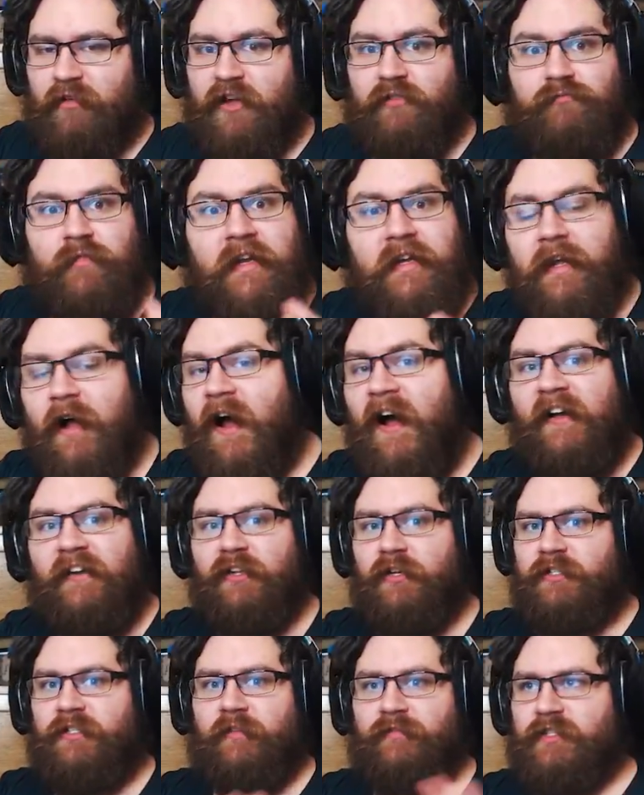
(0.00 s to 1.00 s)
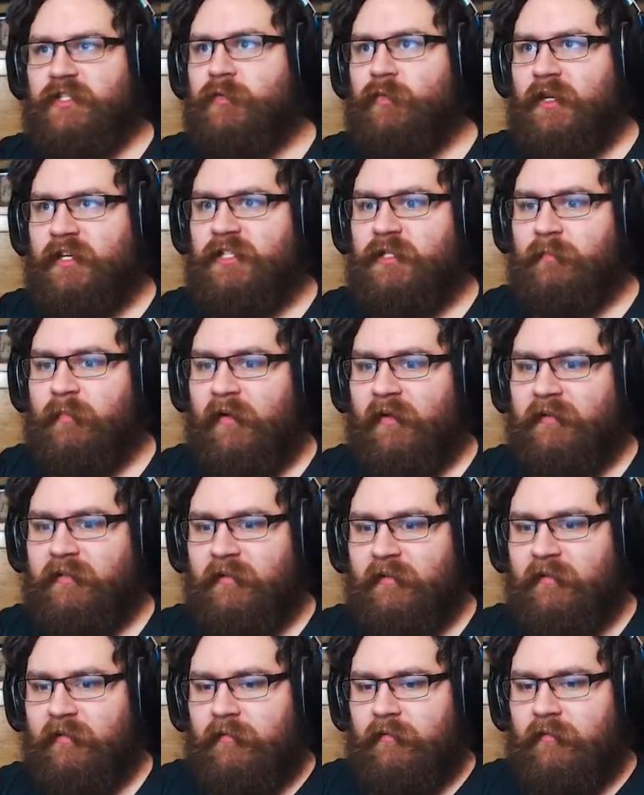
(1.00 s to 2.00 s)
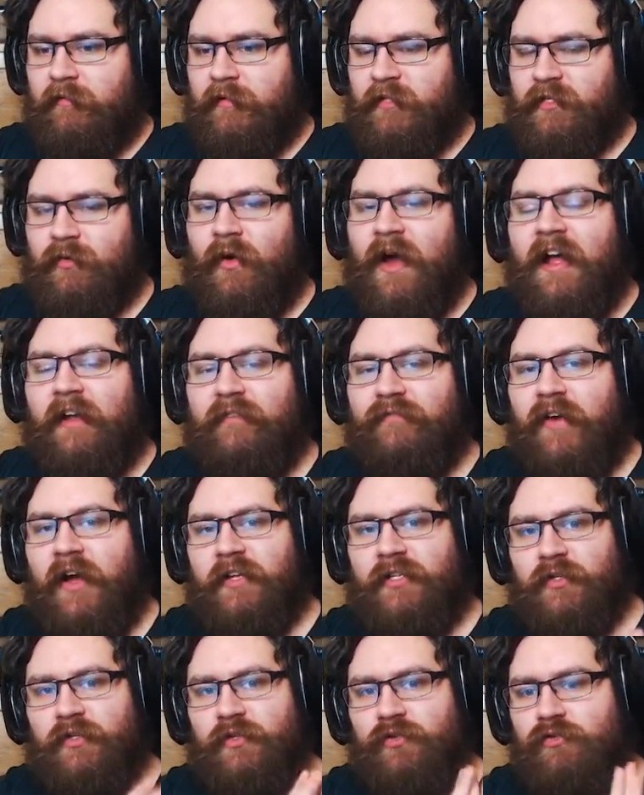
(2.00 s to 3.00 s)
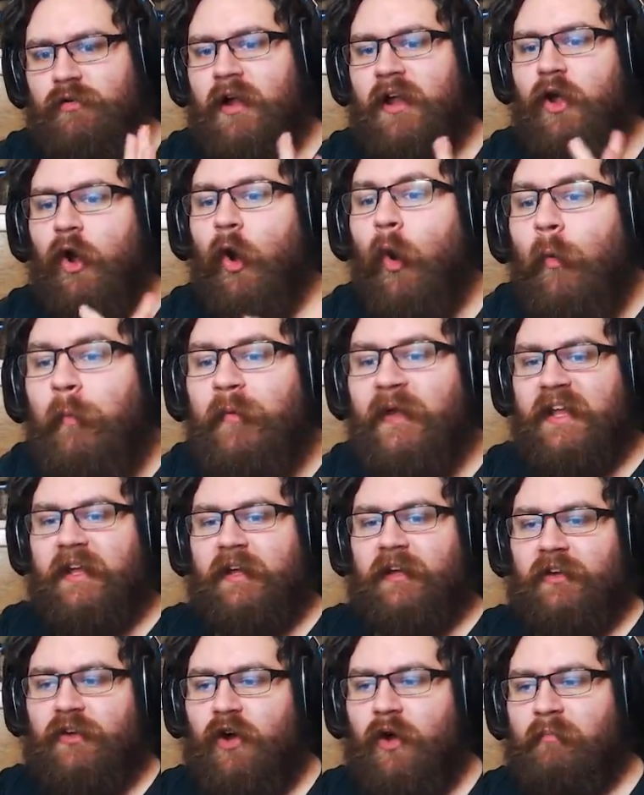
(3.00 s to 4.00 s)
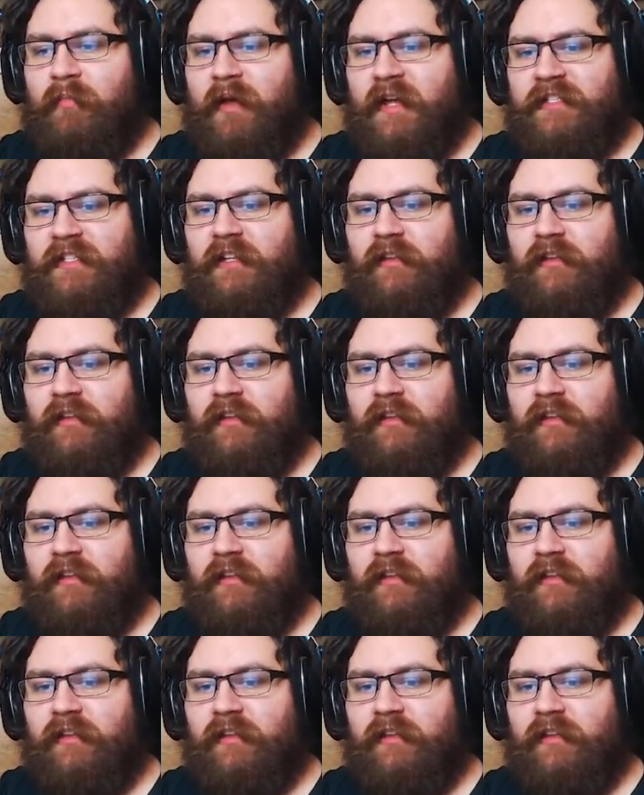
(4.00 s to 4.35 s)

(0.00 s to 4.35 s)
regardless of sweet spot. So I advise you try opening combat in the